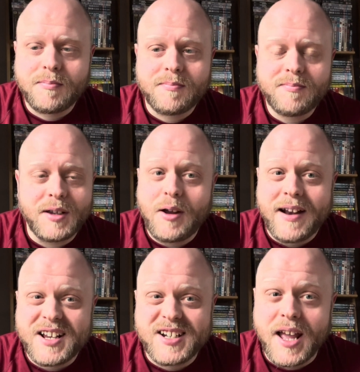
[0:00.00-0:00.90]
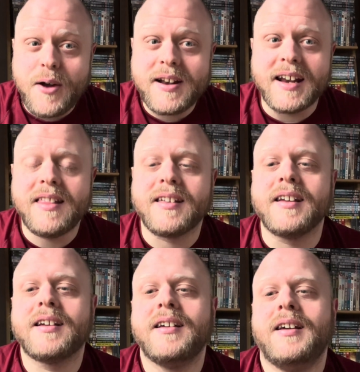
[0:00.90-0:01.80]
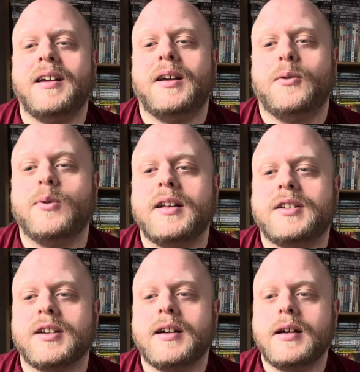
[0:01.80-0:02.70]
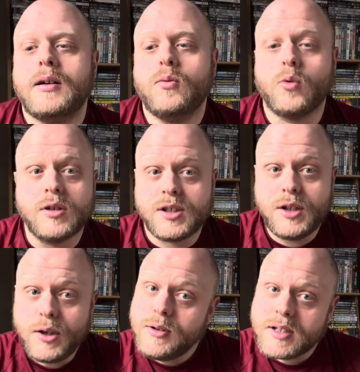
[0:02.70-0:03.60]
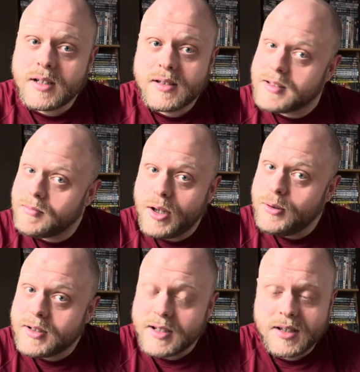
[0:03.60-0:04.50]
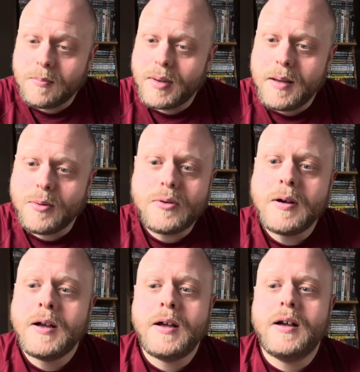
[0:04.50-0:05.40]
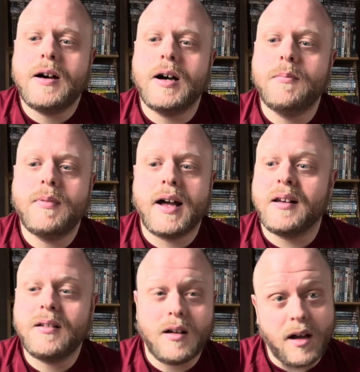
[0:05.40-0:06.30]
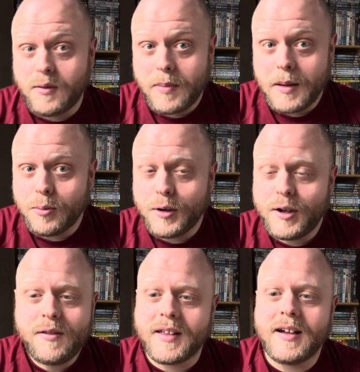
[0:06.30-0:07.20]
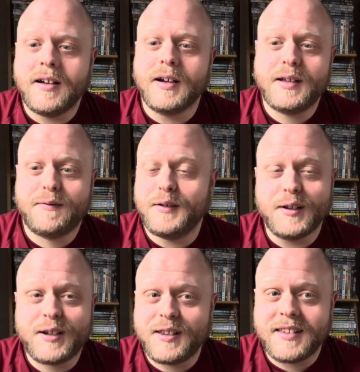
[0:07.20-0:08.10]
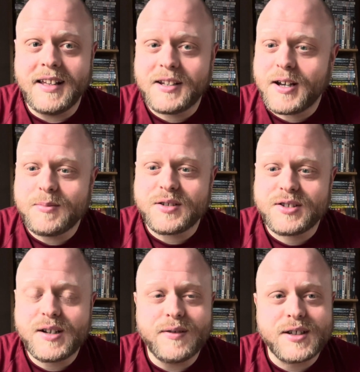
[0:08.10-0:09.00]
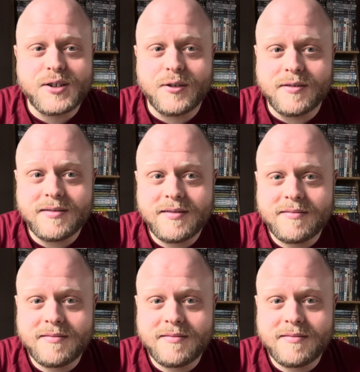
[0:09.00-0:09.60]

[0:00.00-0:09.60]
we don't actually own anything, which was news to some people, and other people knew that if you look at the terms of service on